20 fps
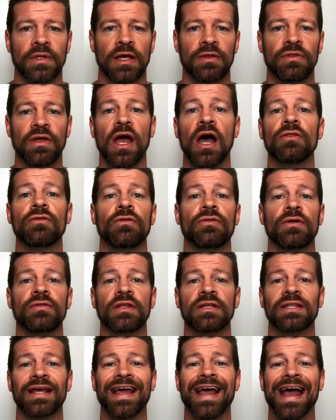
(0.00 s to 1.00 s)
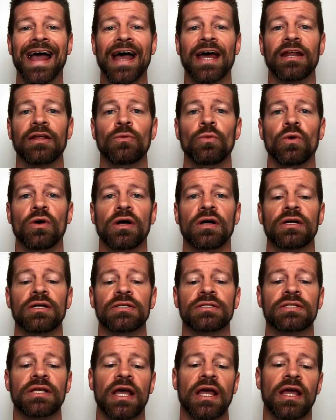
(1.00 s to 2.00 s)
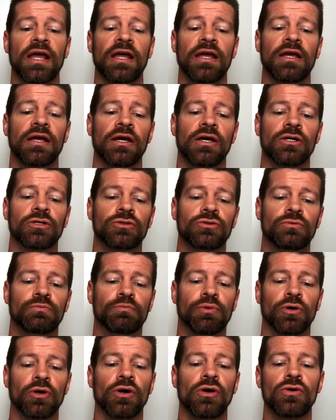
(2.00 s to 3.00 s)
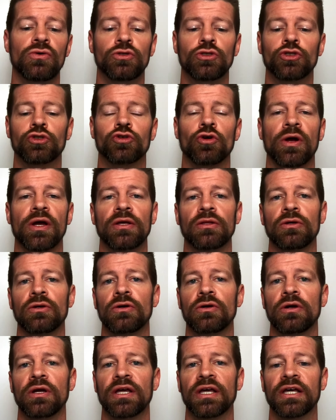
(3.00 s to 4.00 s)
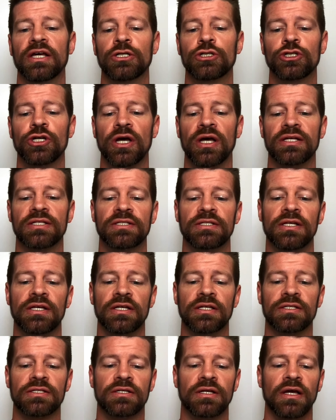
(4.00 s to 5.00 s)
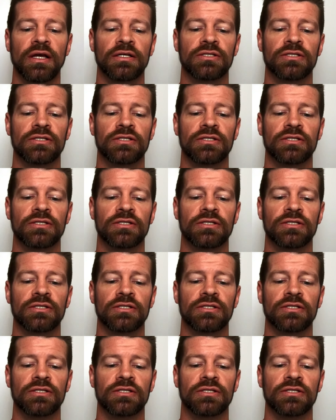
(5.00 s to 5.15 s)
The other thing that they added was a Pro Trailer Hitch Assist.